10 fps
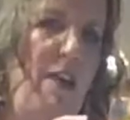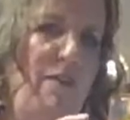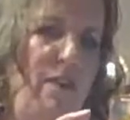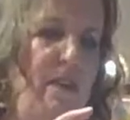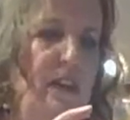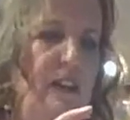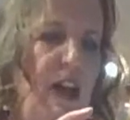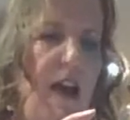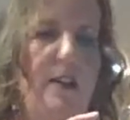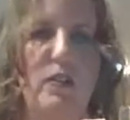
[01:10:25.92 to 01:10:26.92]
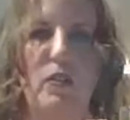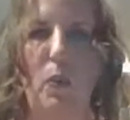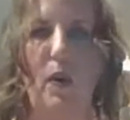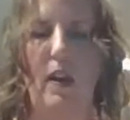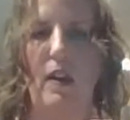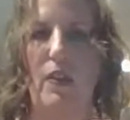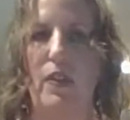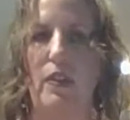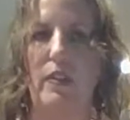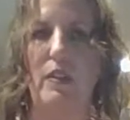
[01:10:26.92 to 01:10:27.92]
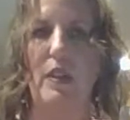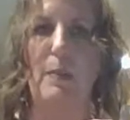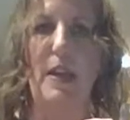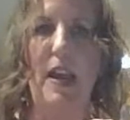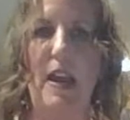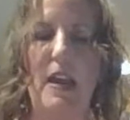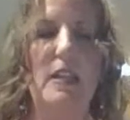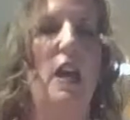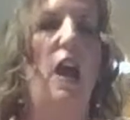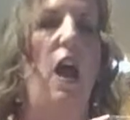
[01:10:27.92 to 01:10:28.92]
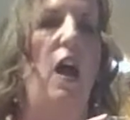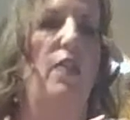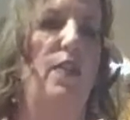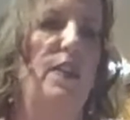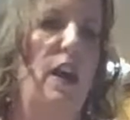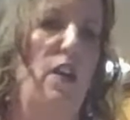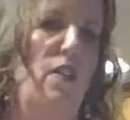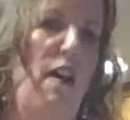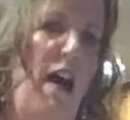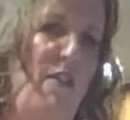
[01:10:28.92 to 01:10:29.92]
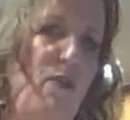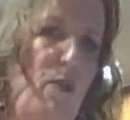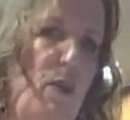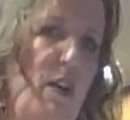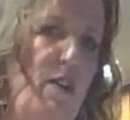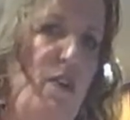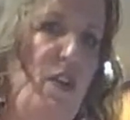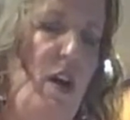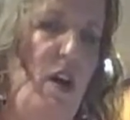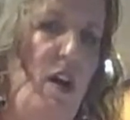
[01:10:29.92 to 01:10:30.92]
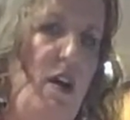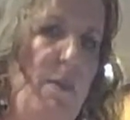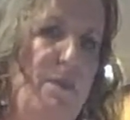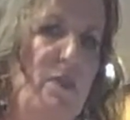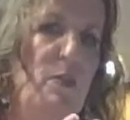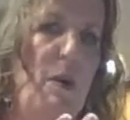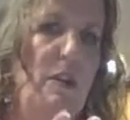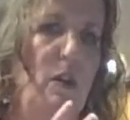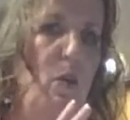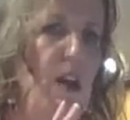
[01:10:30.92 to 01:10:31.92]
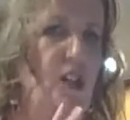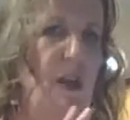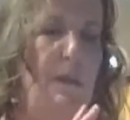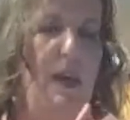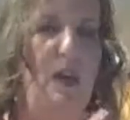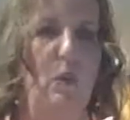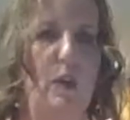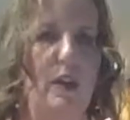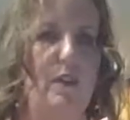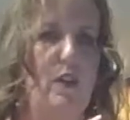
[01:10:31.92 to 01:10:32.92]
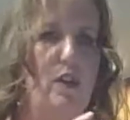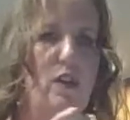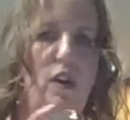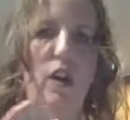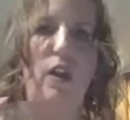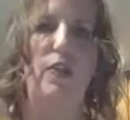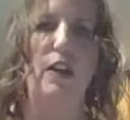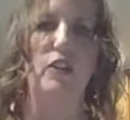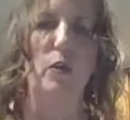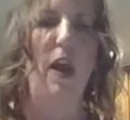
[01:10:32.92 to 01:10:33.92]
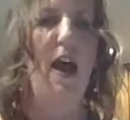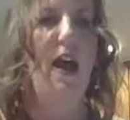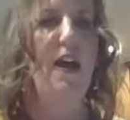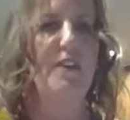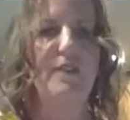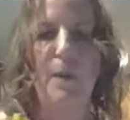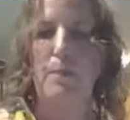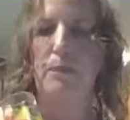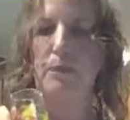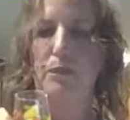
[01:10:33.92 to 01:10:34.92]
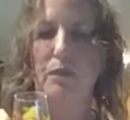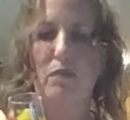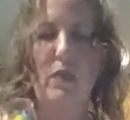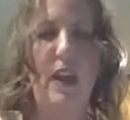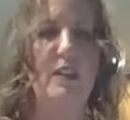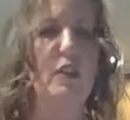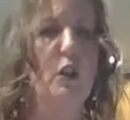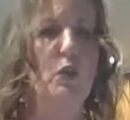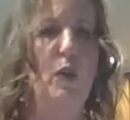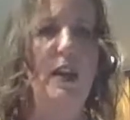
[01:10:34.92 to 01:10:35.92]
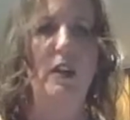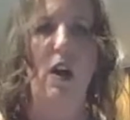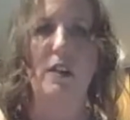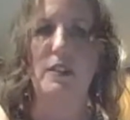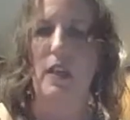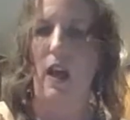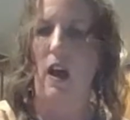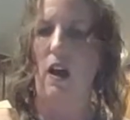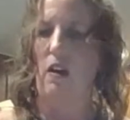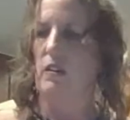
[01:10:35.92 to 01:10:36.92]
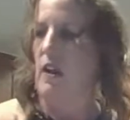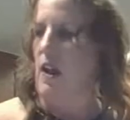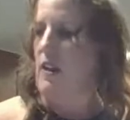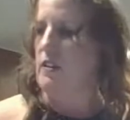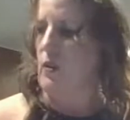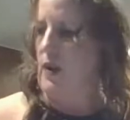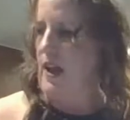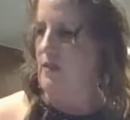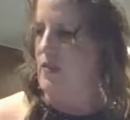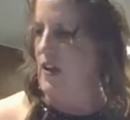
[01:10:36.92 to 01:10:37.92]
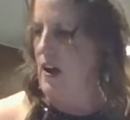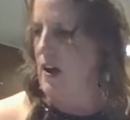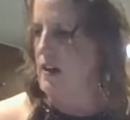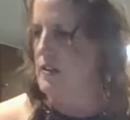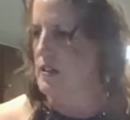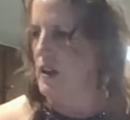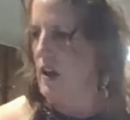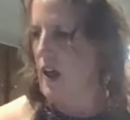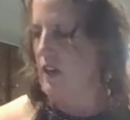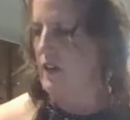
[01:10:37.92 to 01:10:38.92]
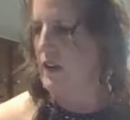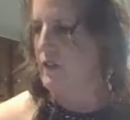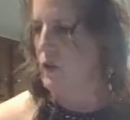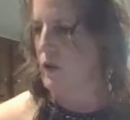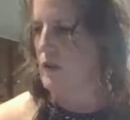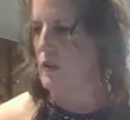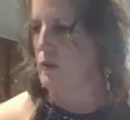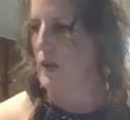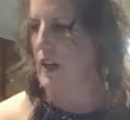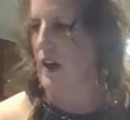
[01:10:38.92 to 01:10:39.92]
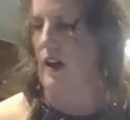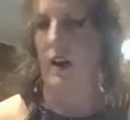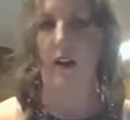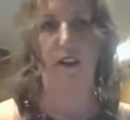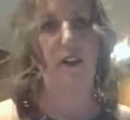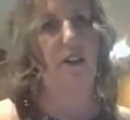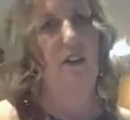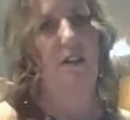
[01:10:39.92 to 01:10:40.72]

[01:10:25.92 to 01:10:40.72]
half of the glass with lemonade, and then the other half with sparkling wine, champagne, whatever that you have. And it's a great cocktail. So we have that. And then of course we had